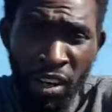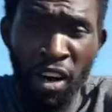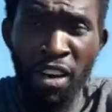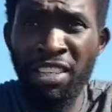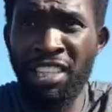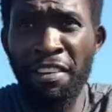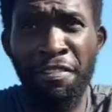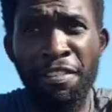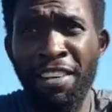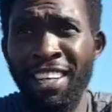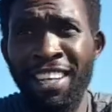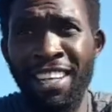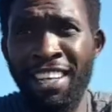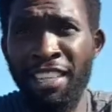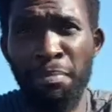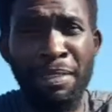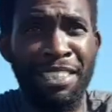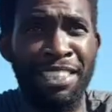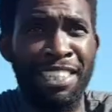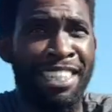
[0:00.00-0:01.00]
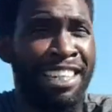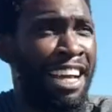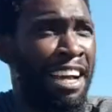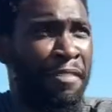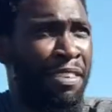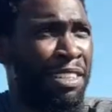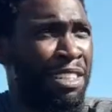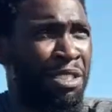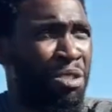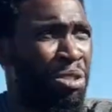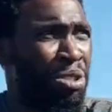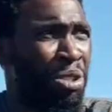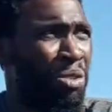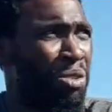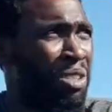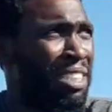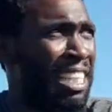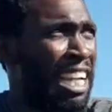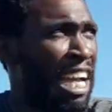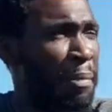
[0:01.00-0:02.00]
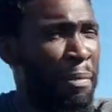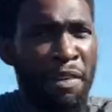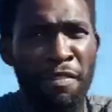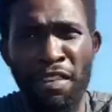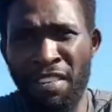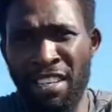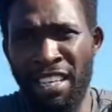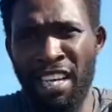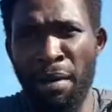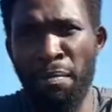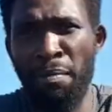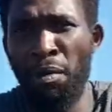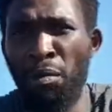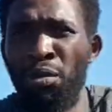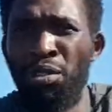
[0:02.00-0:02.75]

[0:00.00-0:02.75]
especially that I've had such a good time. Even if the camera wasn't on, I'd come